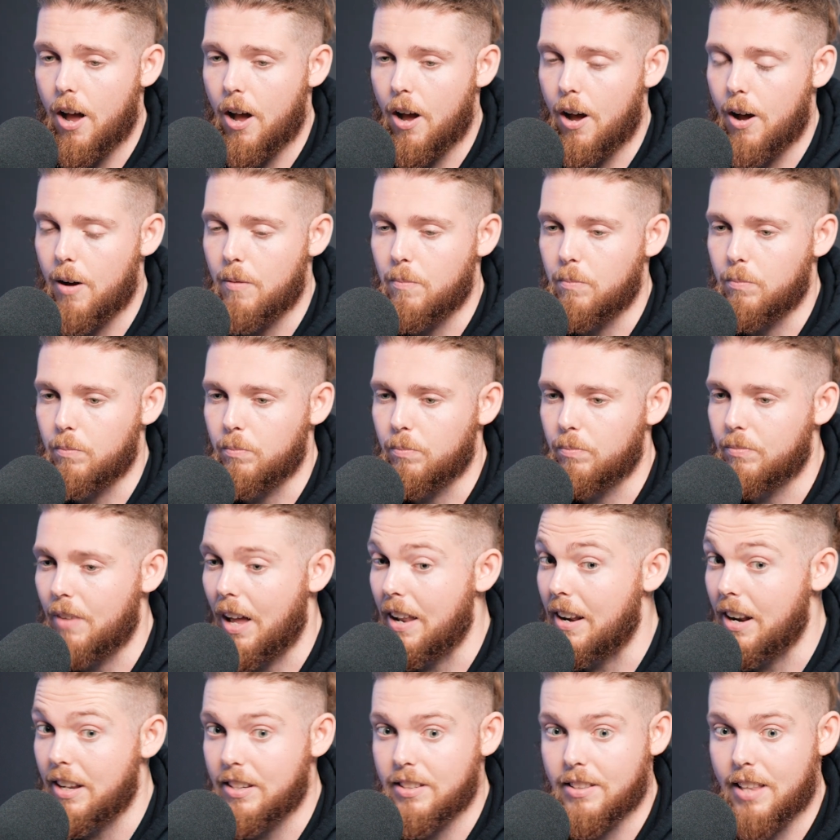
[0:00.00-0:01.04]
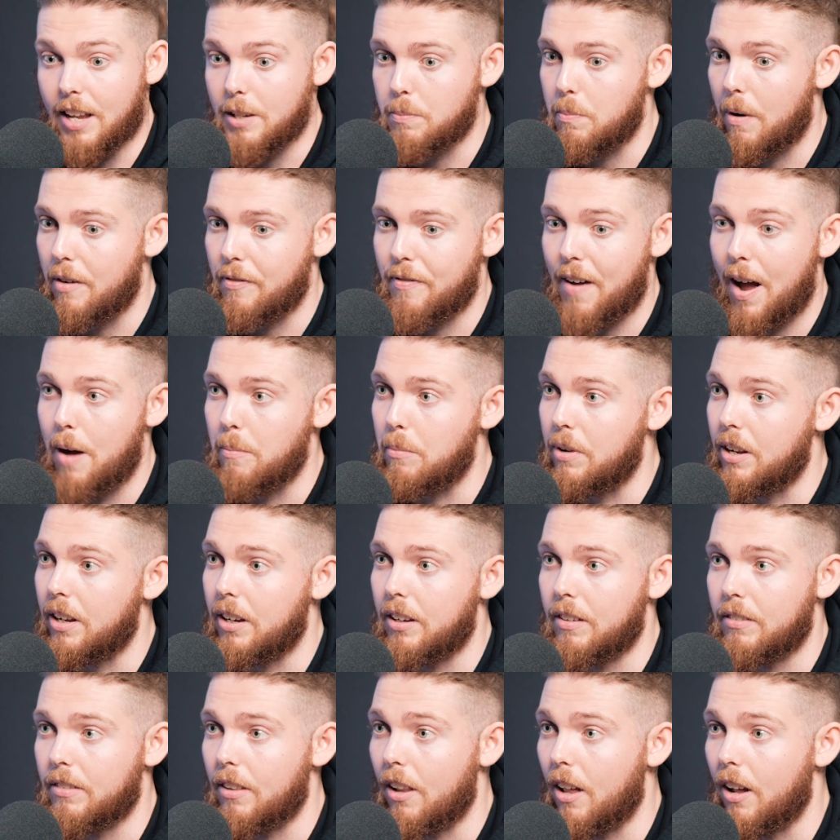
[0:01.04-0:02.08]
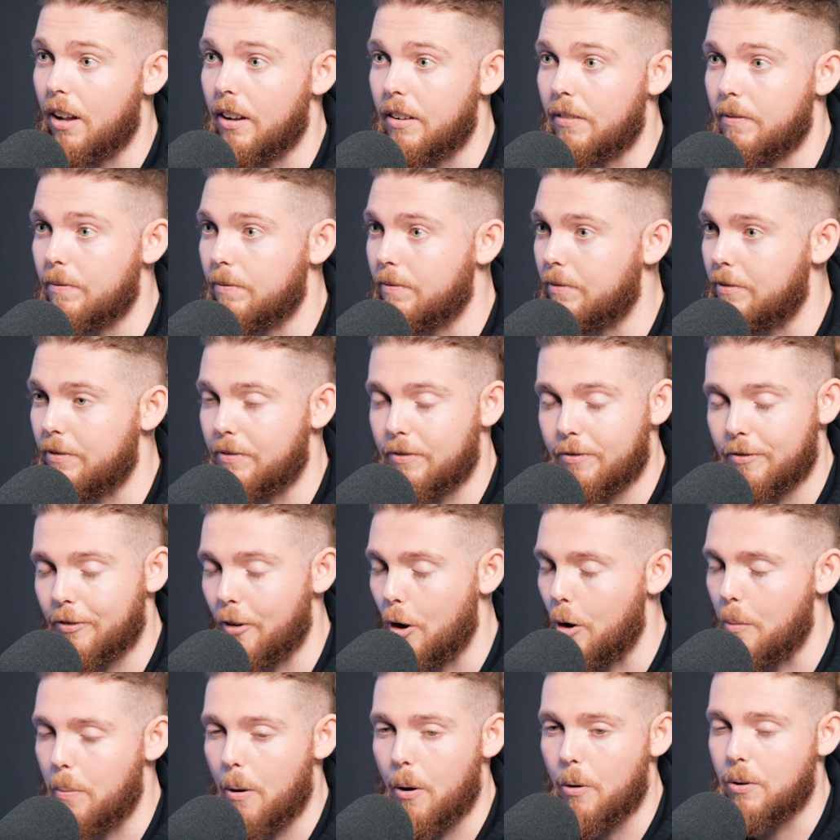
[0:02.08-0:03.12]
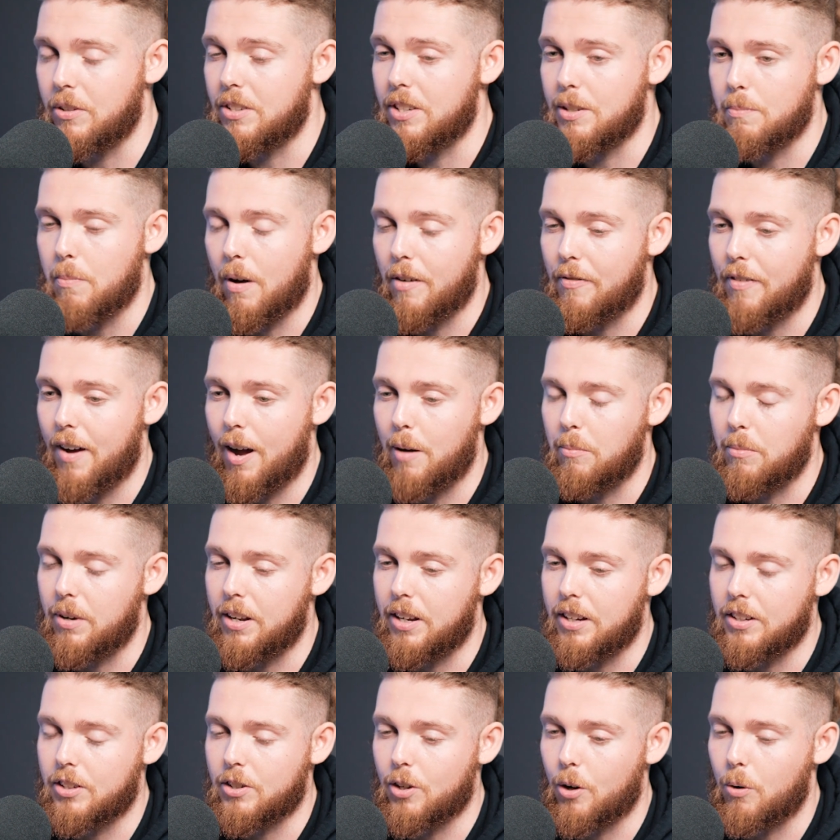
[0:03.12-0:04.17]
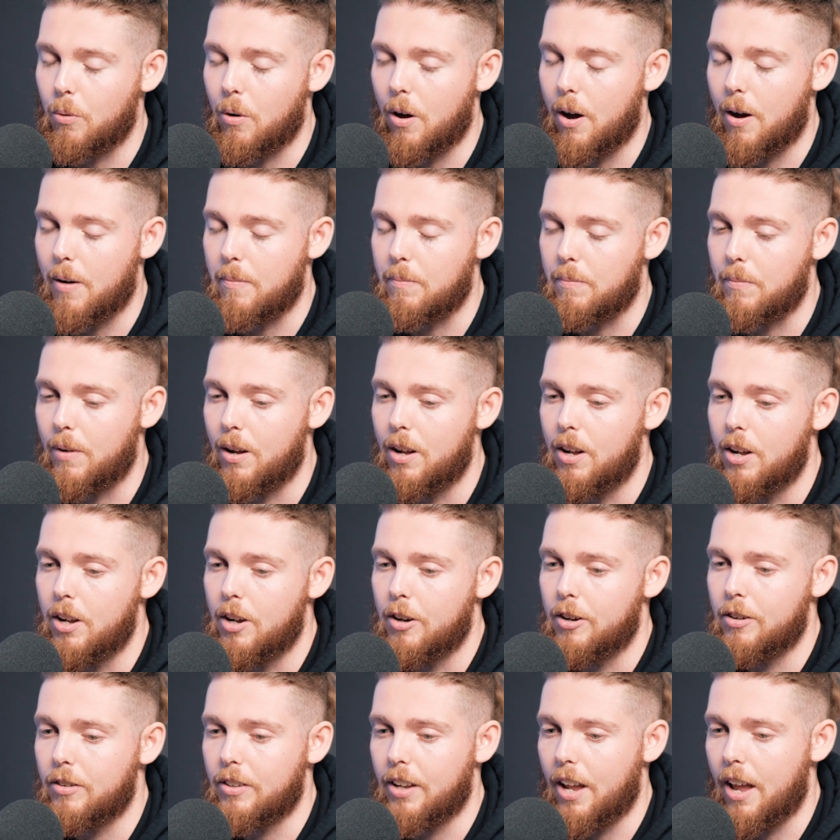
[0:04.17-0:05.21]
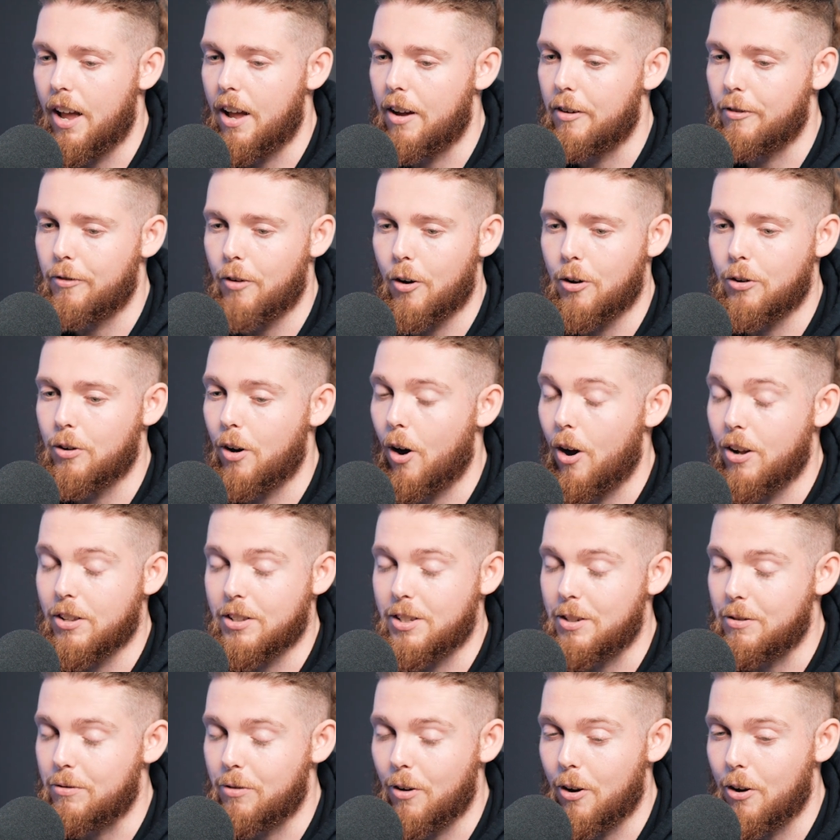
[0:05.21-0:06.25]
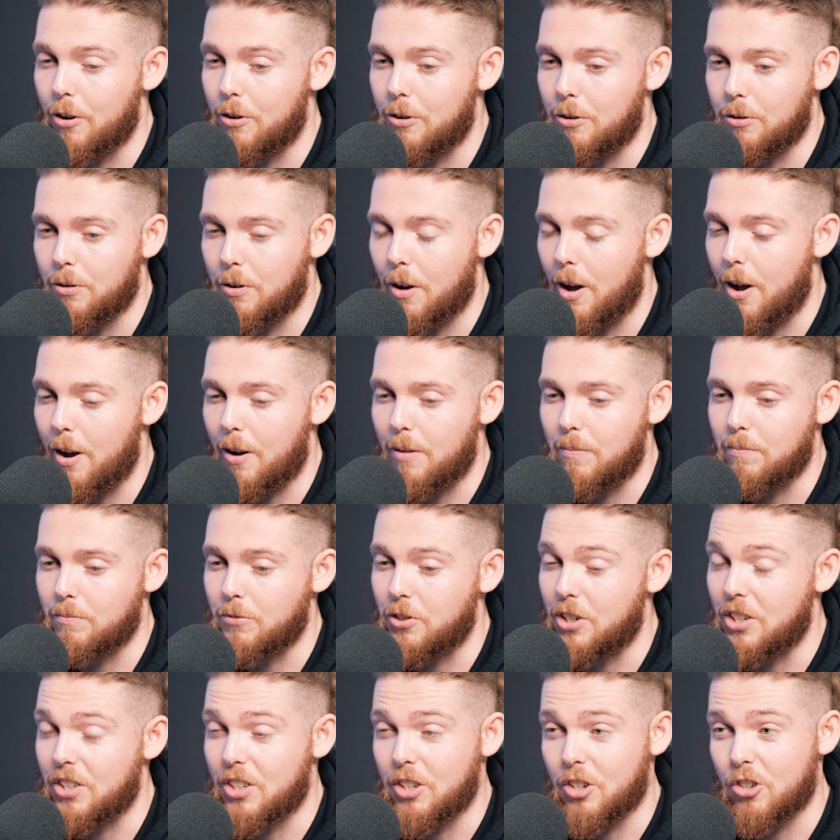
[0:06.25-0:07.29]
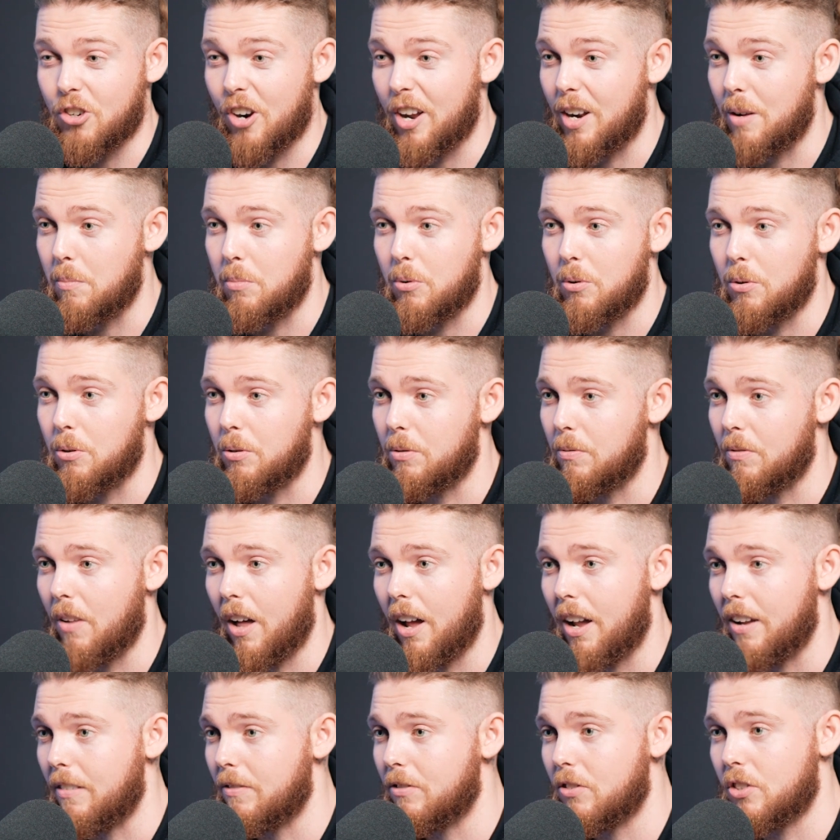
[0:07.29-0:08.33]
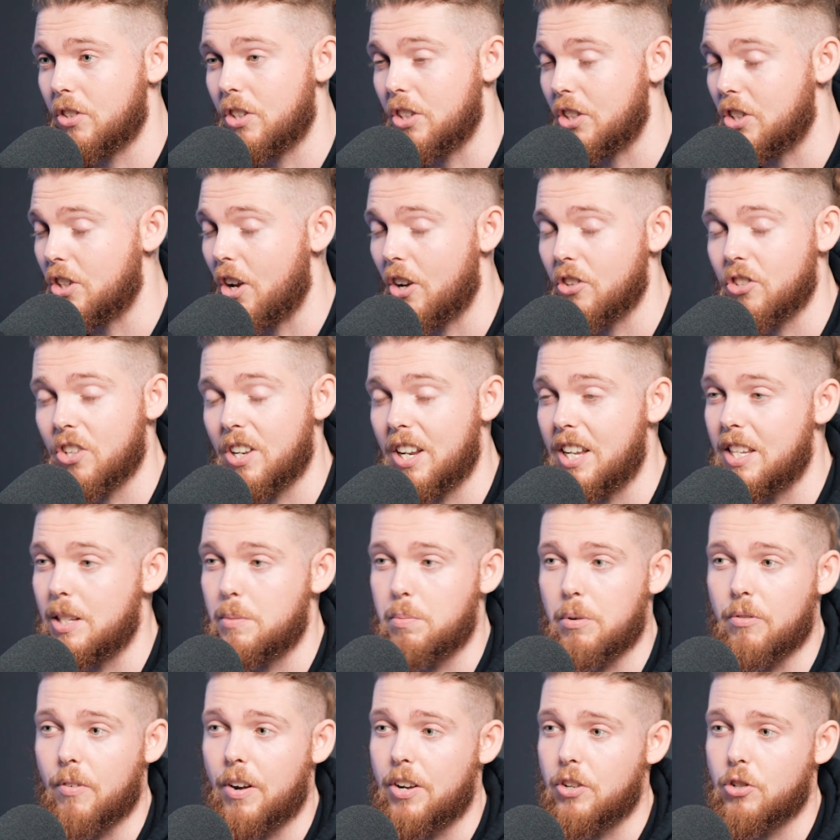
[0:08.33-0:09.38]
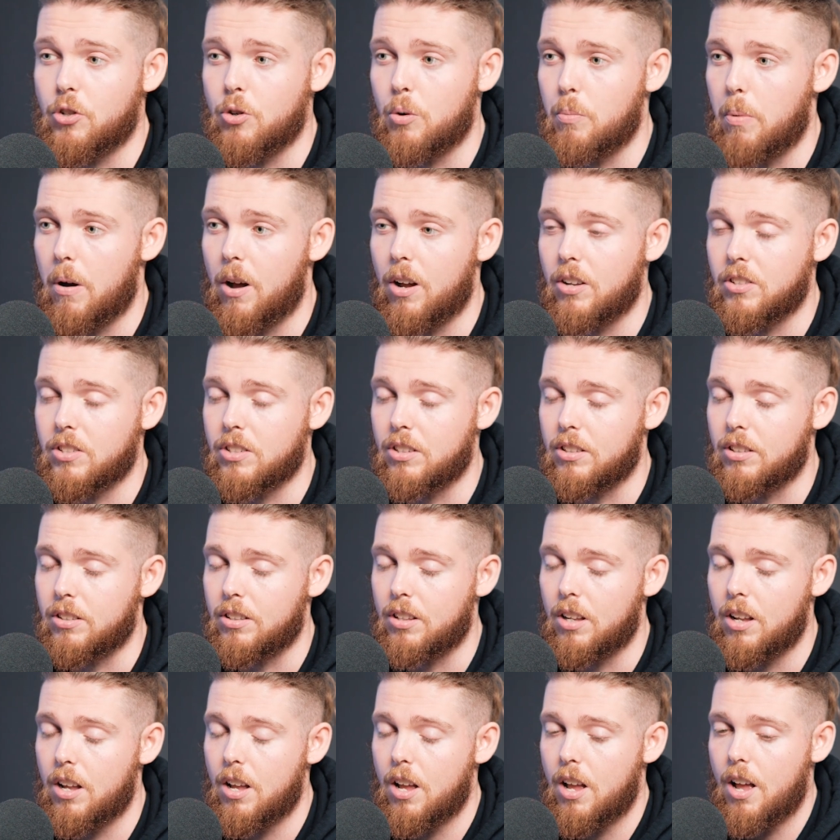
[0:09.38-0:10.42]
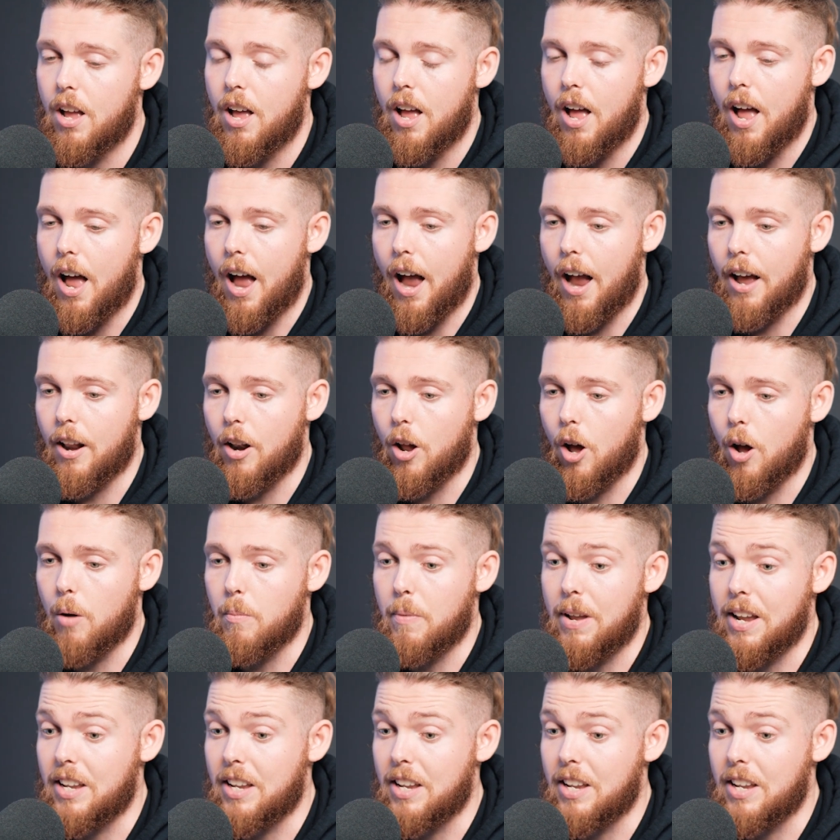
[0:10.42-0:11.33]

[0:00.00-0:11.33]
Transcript: And that's my family. Like, nice. Flow Poets is my family. So yeah, Auntie Flo, she's incredible. Like she's such an inspirational person. And